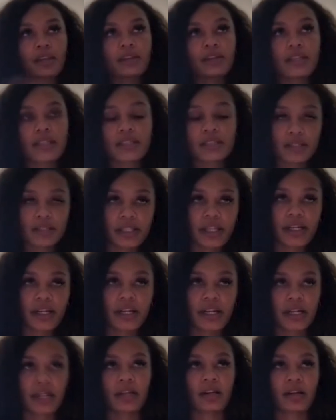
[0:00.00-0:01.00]
this
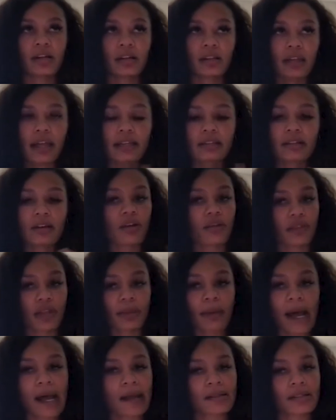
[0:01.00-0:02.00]
year or like over
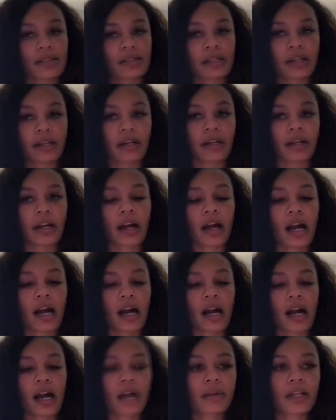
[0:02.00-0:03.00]
the past year,
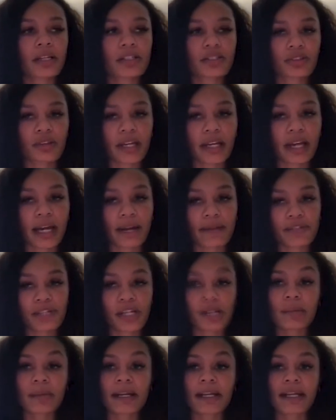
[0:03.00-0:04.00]
until I kind of
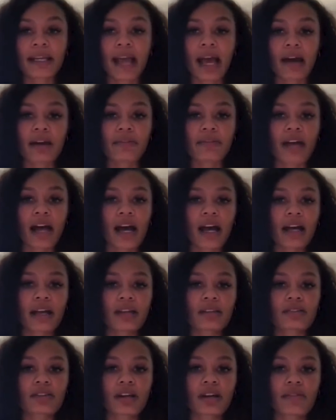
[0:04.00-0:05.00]
started breaking out of
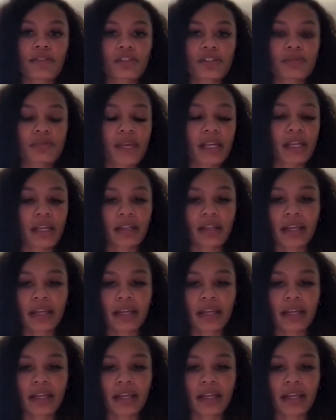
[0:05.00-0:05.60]
that and started just making